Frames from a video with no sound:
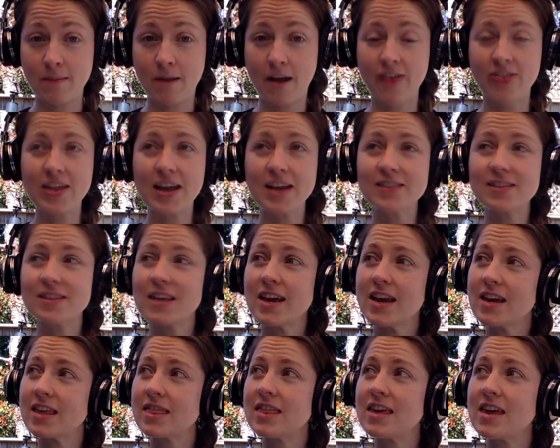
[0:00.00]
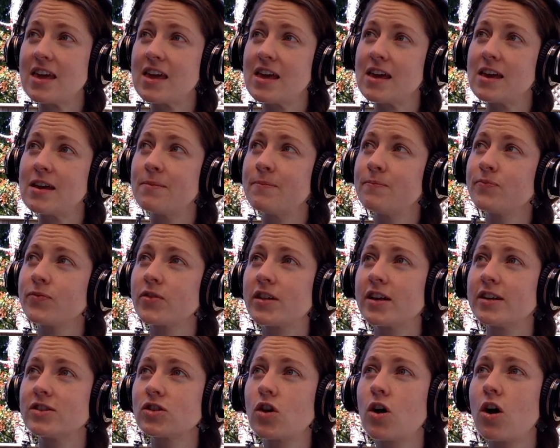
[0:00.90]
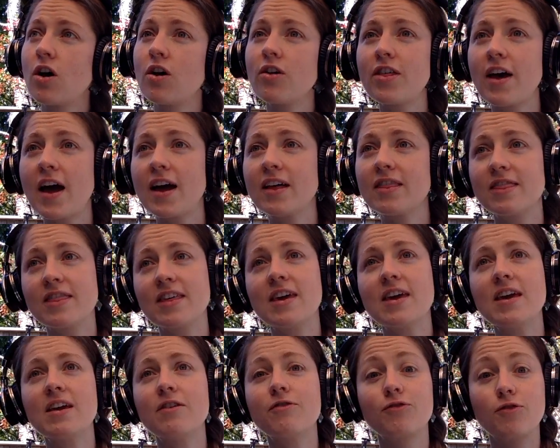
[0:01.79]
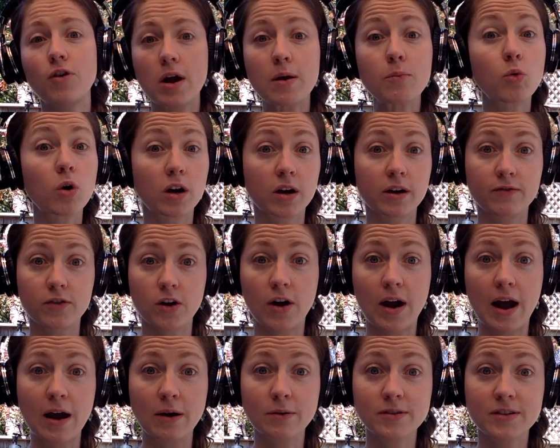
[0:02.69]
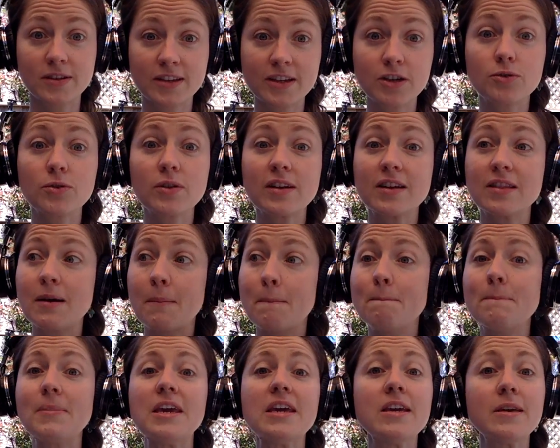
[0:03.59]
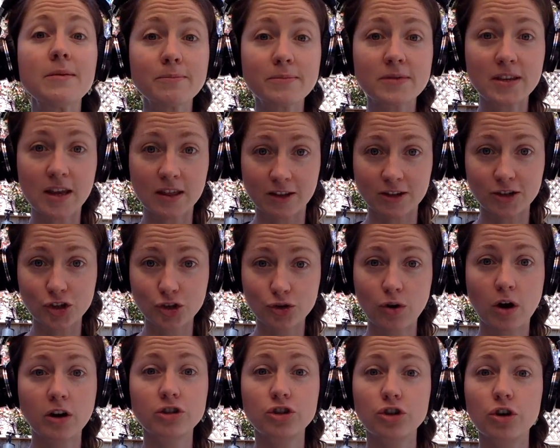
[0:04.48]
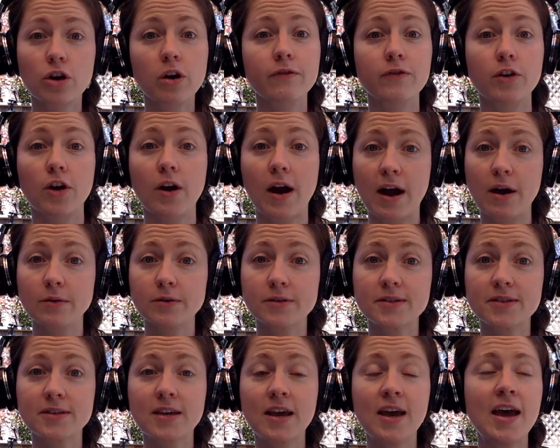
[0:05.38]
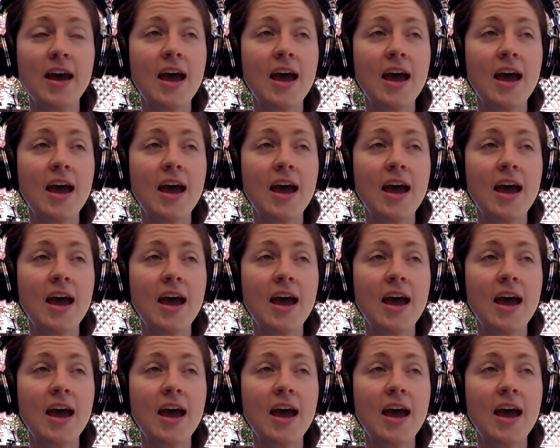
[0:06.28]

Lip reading: And that's like the, let's call that the framework of your house, literally the beams and the structure of your house.